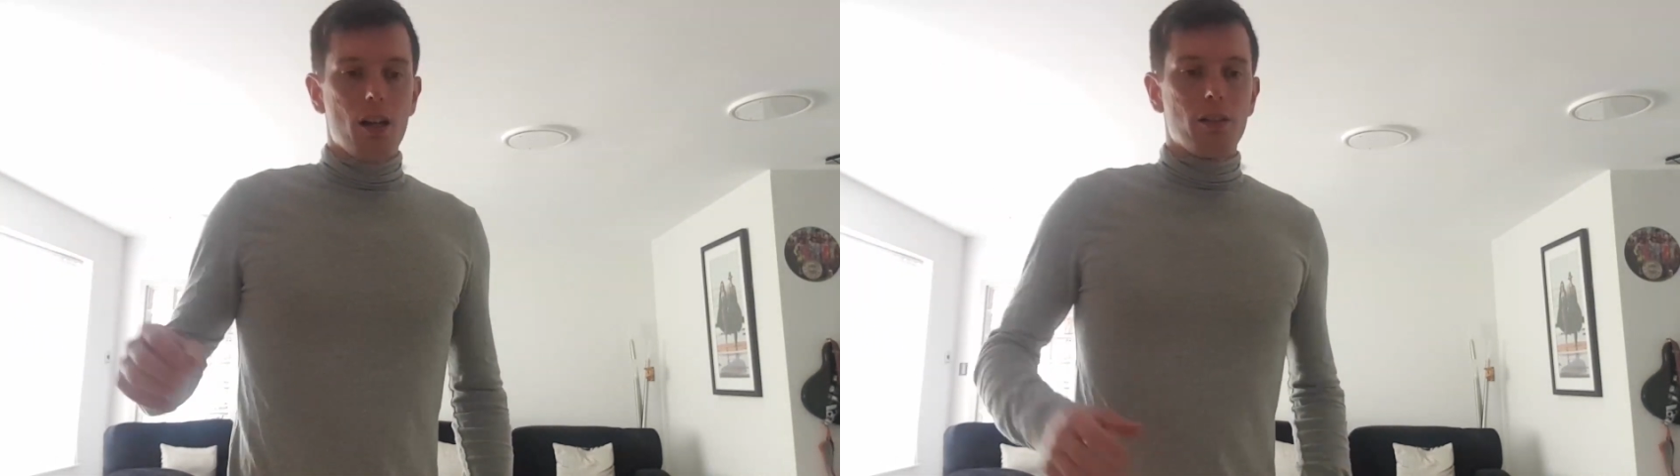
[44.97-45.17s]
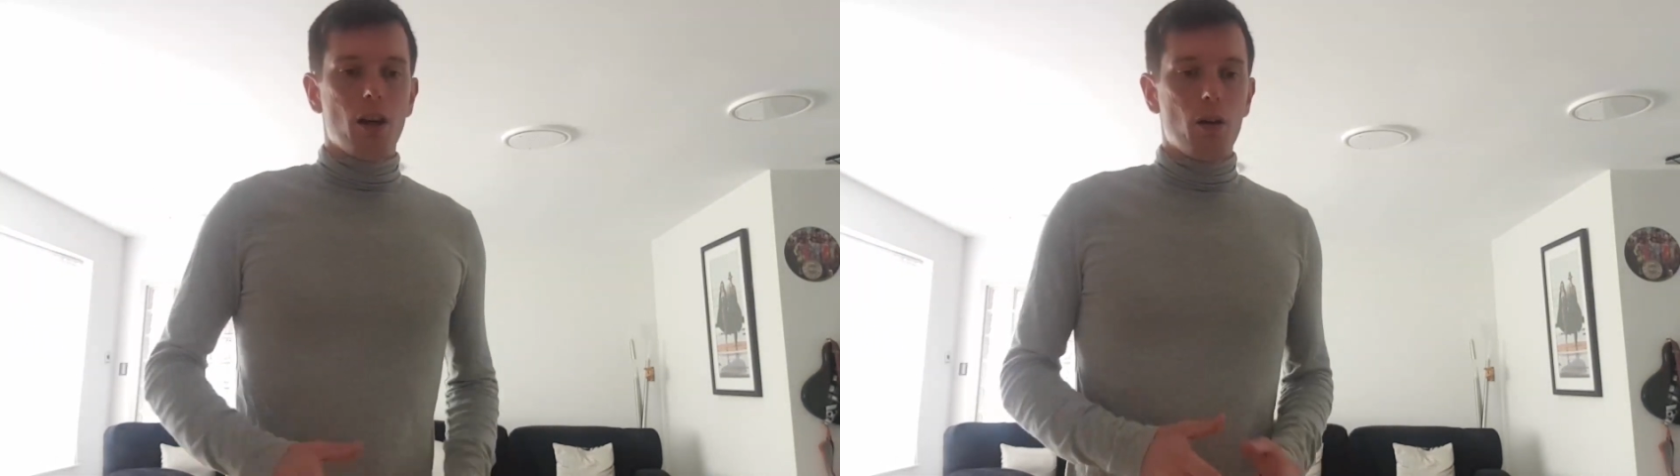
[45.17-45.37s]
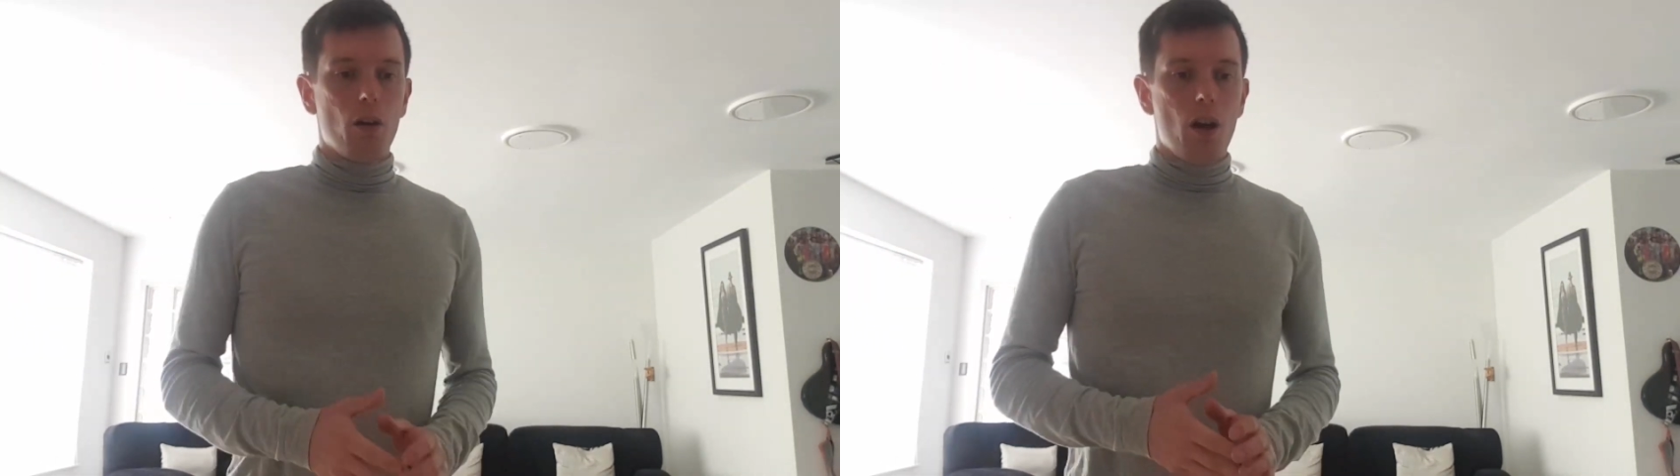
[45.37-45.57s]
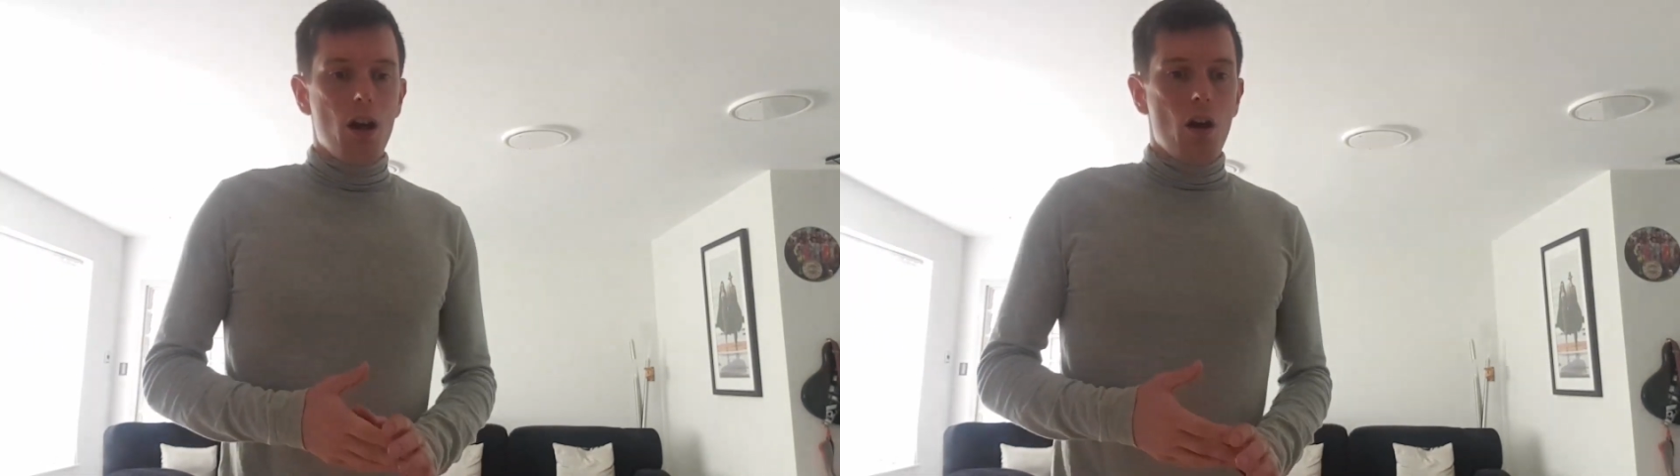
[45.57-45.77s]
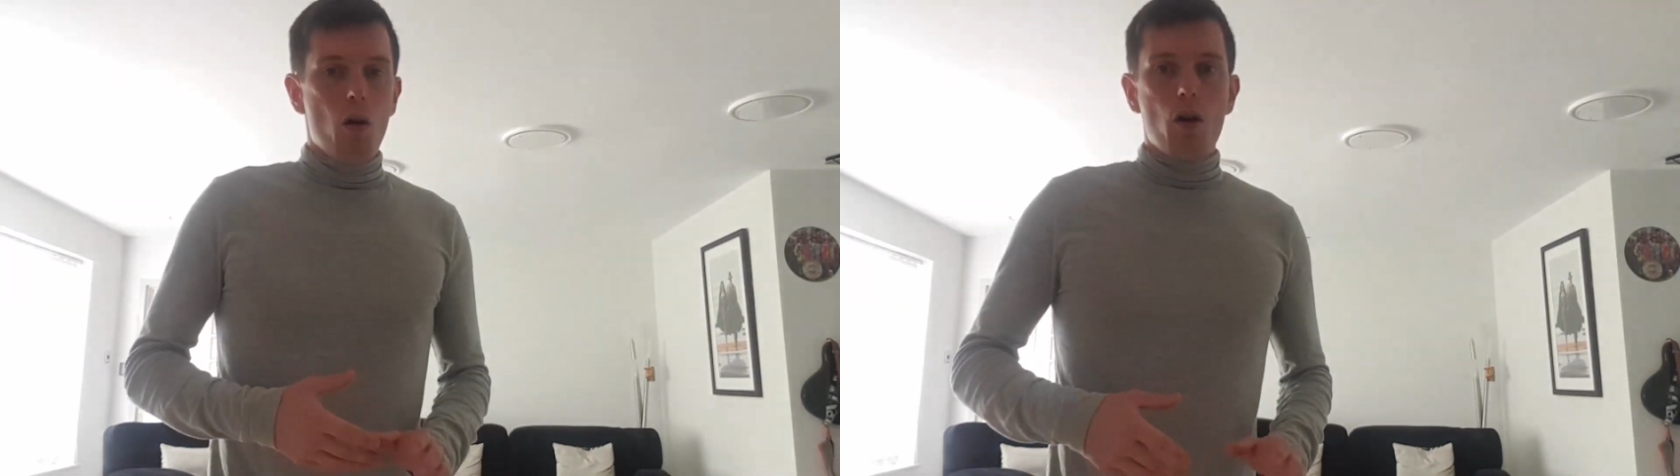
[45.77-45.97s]
So
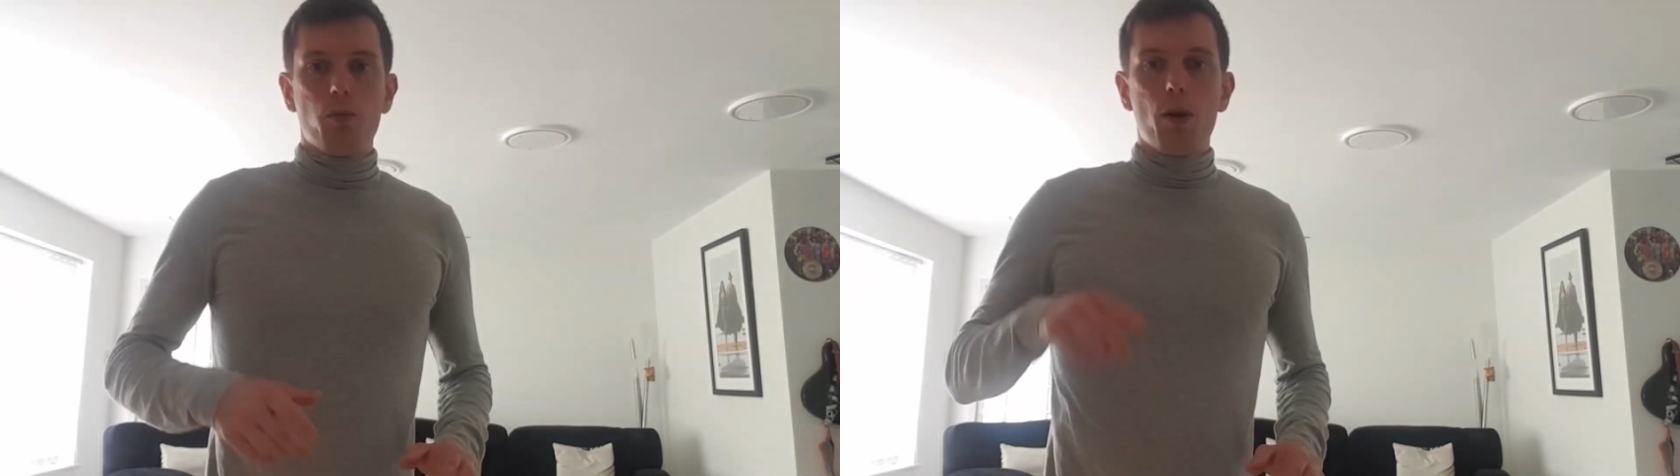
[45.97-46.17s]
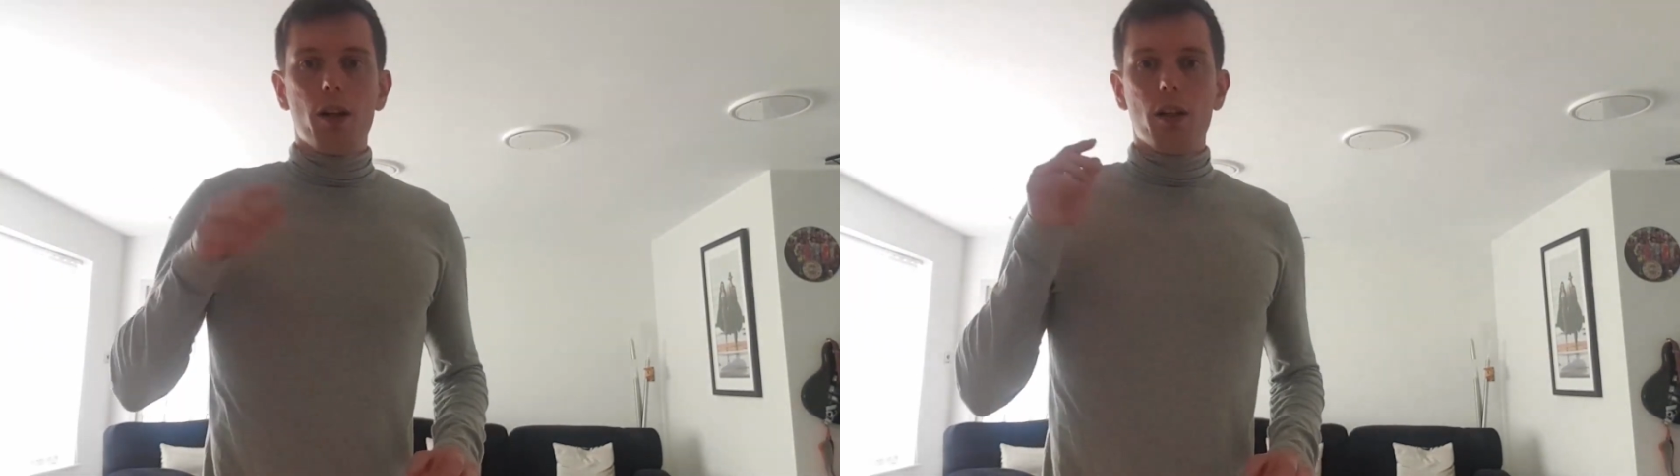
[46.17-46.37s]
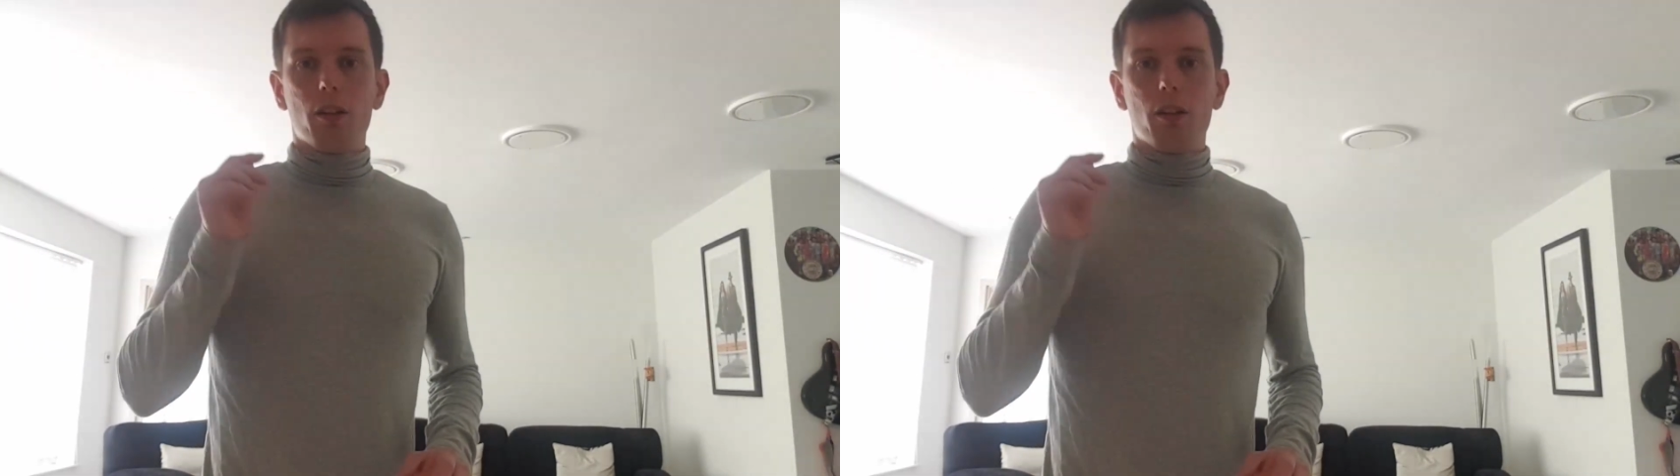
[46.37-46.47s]
when I